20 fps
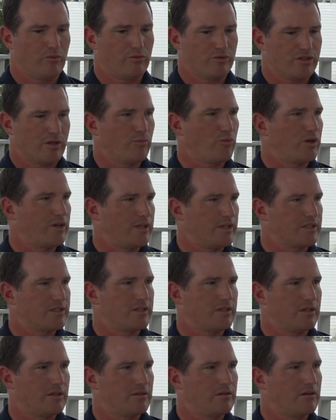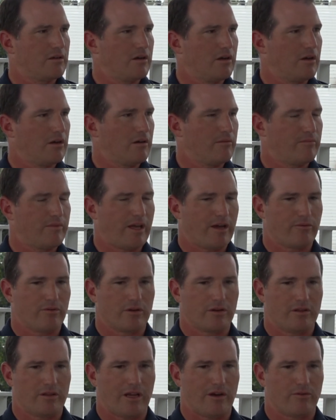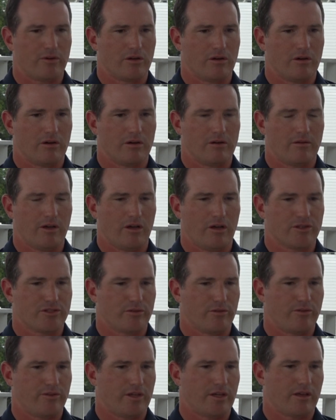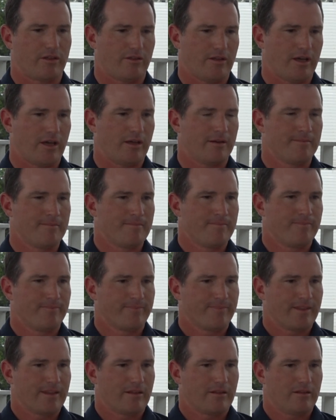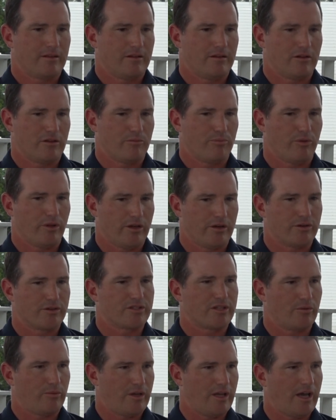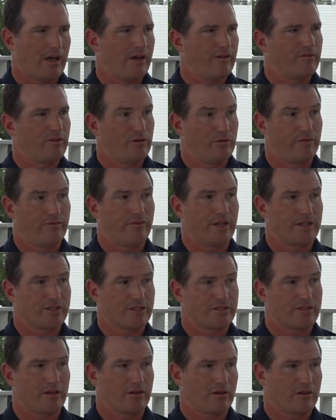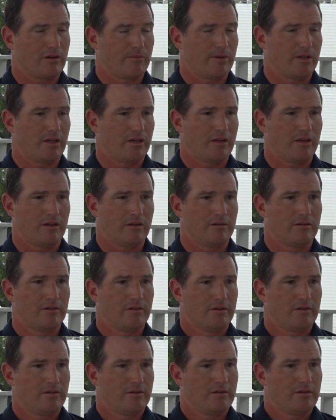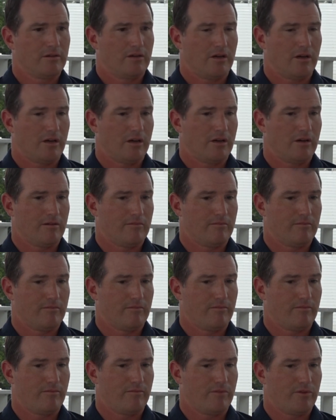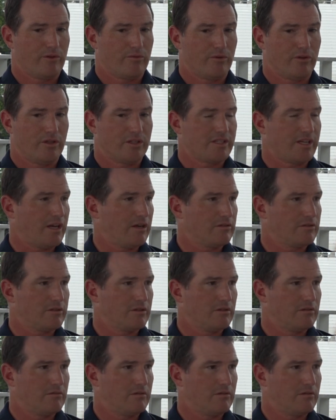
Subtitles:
somewhat easy in that regard. I also think that the players that we have, the new faces that are coming in, they're really talented,